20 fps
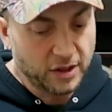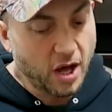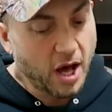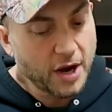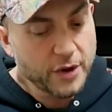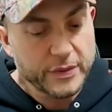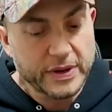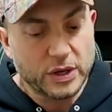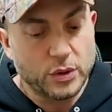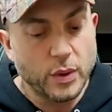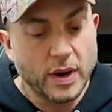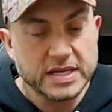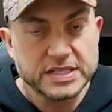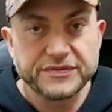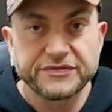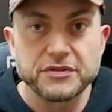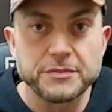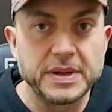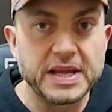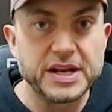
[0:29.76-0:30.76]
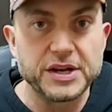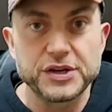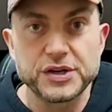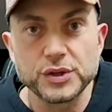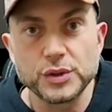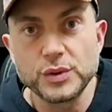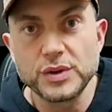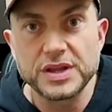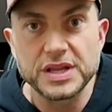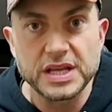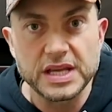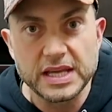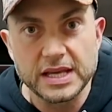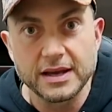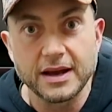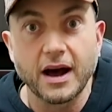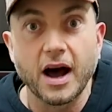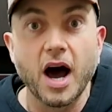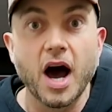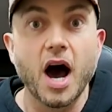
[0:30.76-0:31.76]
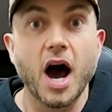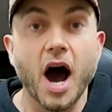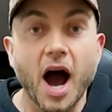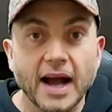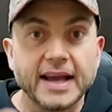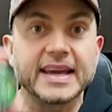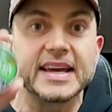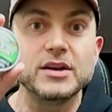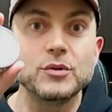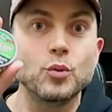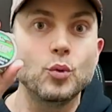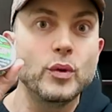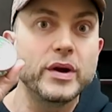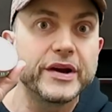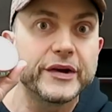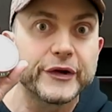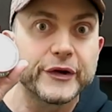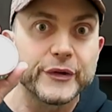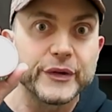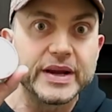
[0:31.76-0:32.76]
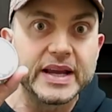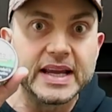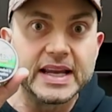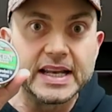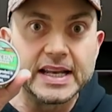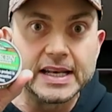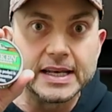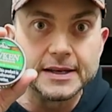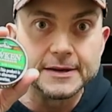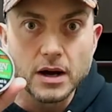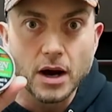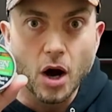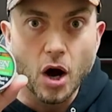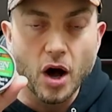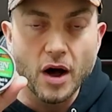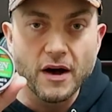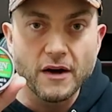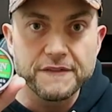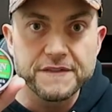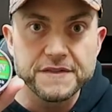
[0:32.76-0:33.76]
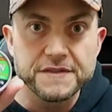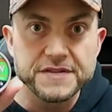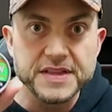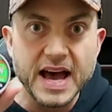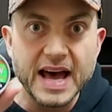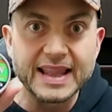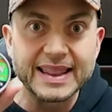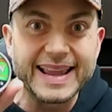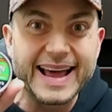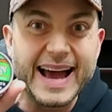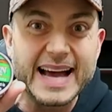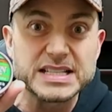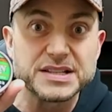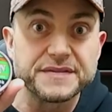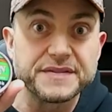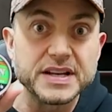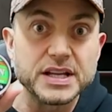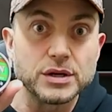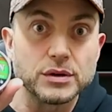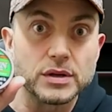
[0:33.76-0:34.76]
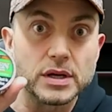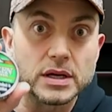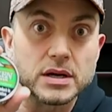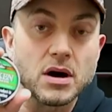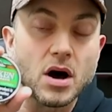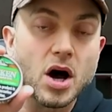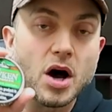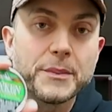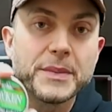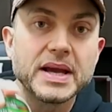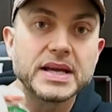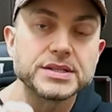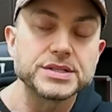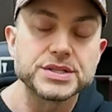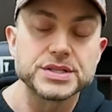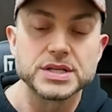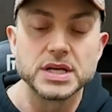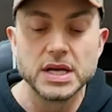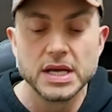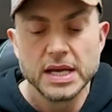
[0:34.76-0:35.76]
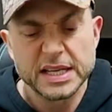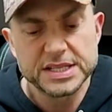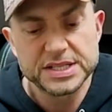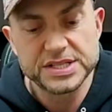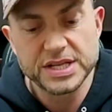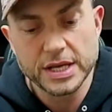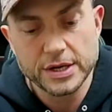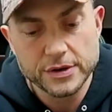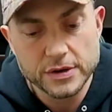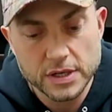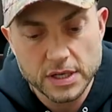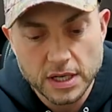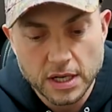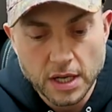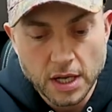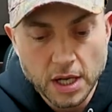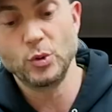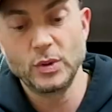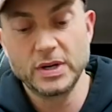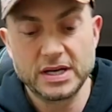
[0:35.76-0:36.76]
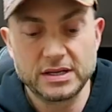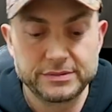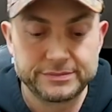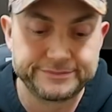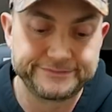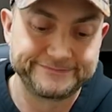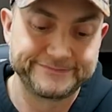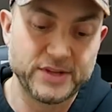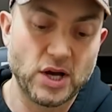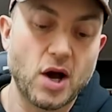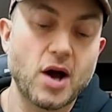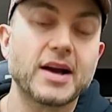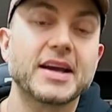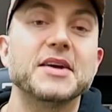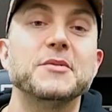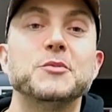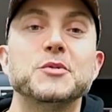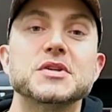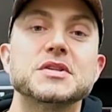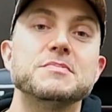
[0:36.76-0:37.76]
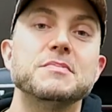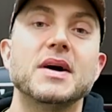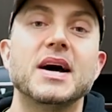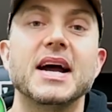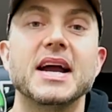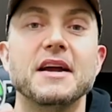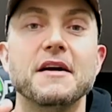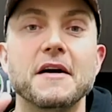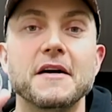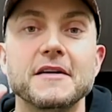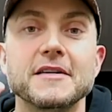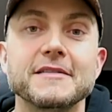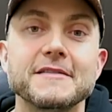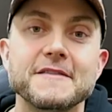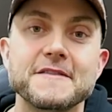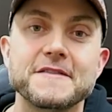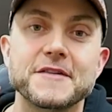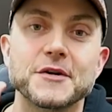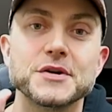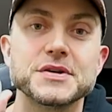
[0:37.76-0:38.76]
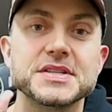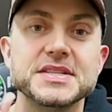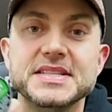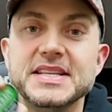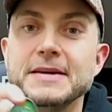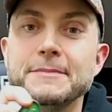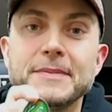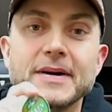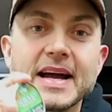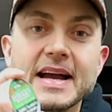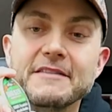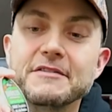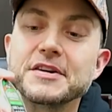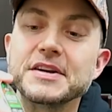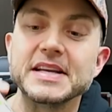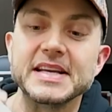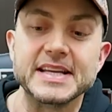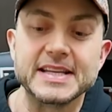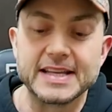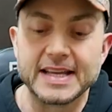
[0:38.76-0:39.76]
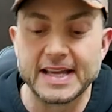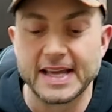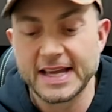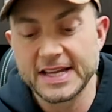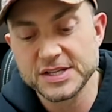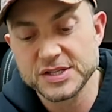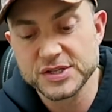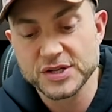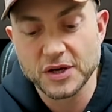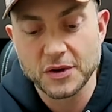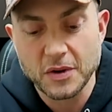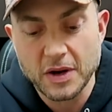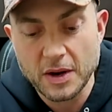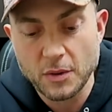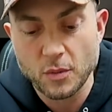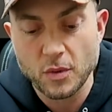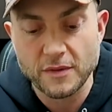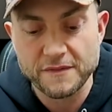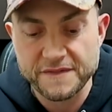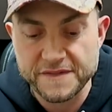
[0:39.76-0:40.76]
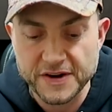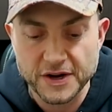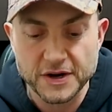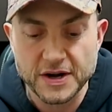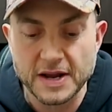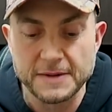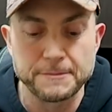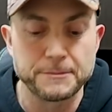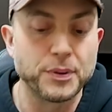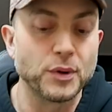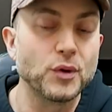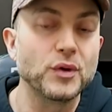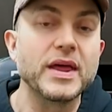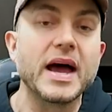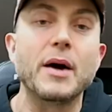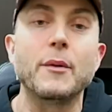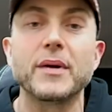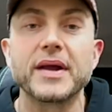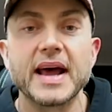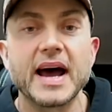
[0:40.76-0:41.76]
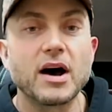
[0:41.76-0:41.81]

a lot of requests for me to do the Hockin Wintergreen off of that last video, the comments, etc. Well, Hockin was my first dip I ever did, and so I figured I'd pull that one